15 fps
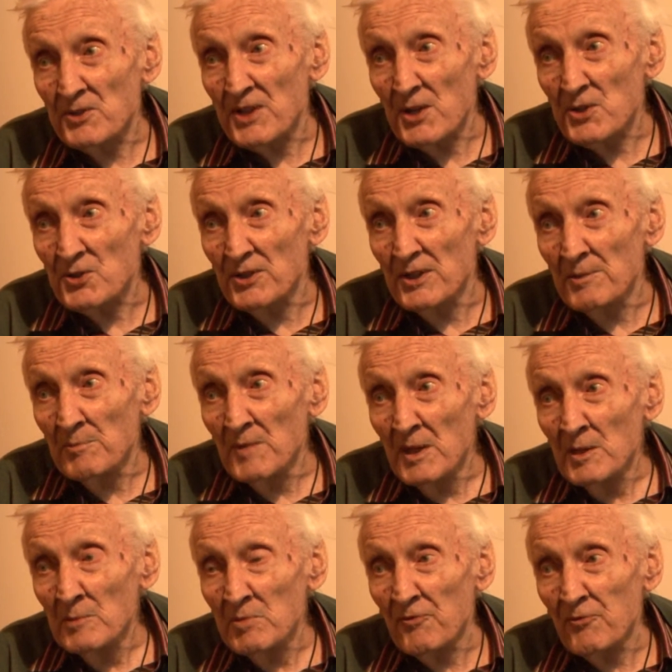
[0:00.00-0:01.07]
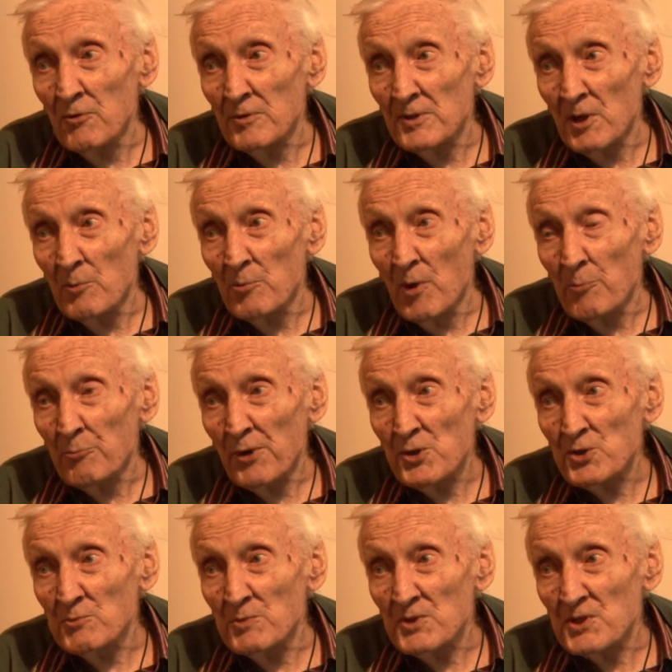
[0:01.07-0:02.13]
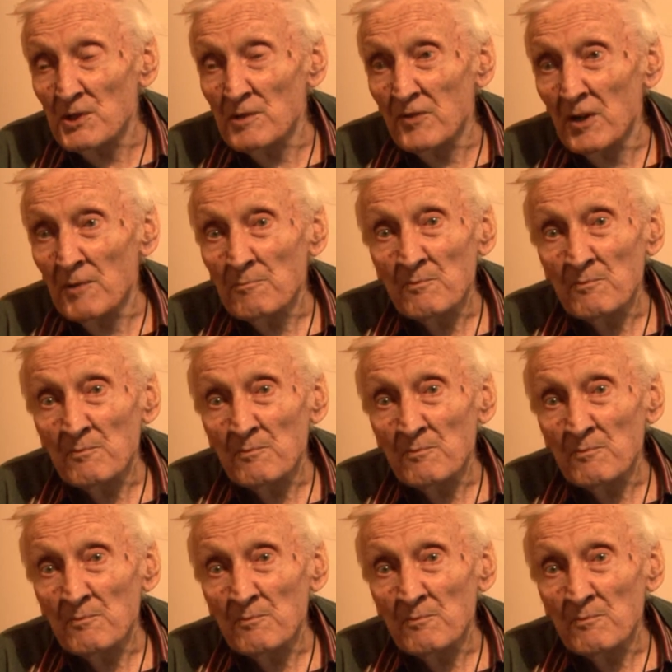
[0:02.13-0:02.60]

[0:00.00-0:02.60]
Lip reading: actually, before the operation was over.